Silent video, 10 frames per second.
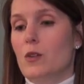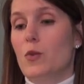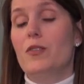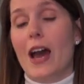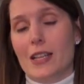
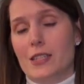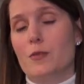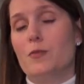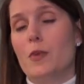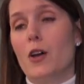we've had
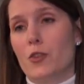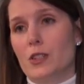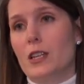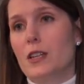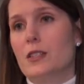some
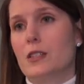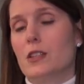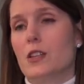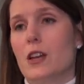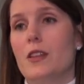other leagues
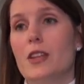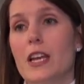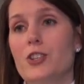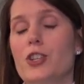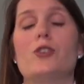in the
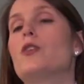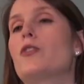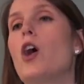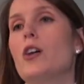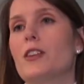nation who
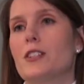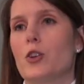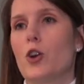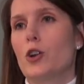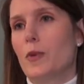have called us
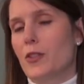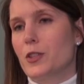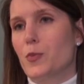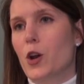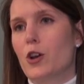and heard about
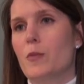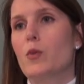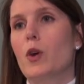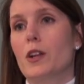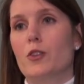this program
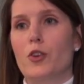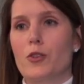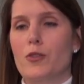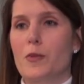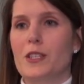and wanted to
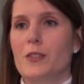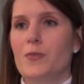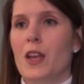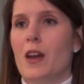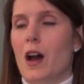learn from us.
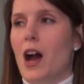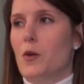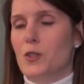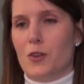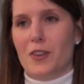
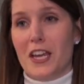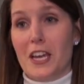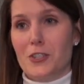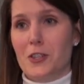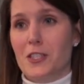I was on
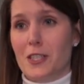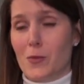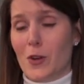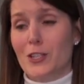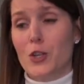vacation this
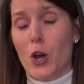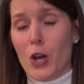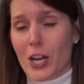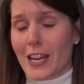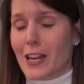summer in
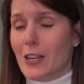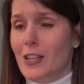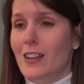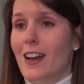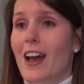Turkey
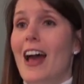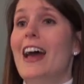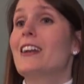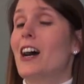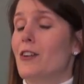
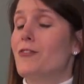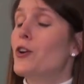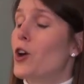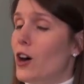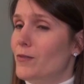and got a
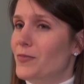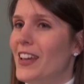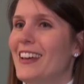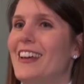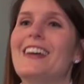phone call
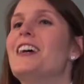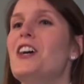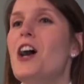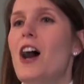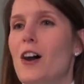
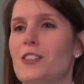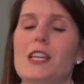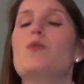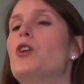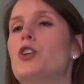of
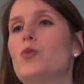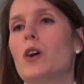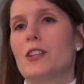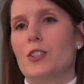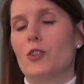someone who
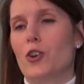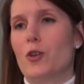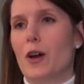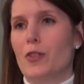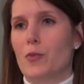wanted to learn
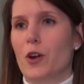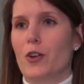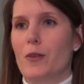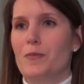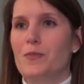about the
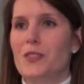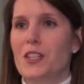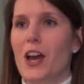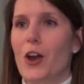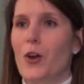program.
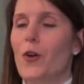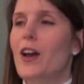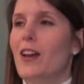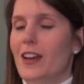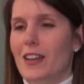So
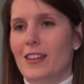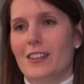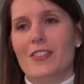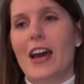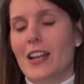
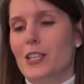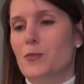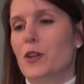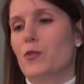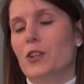that has
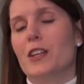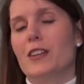been really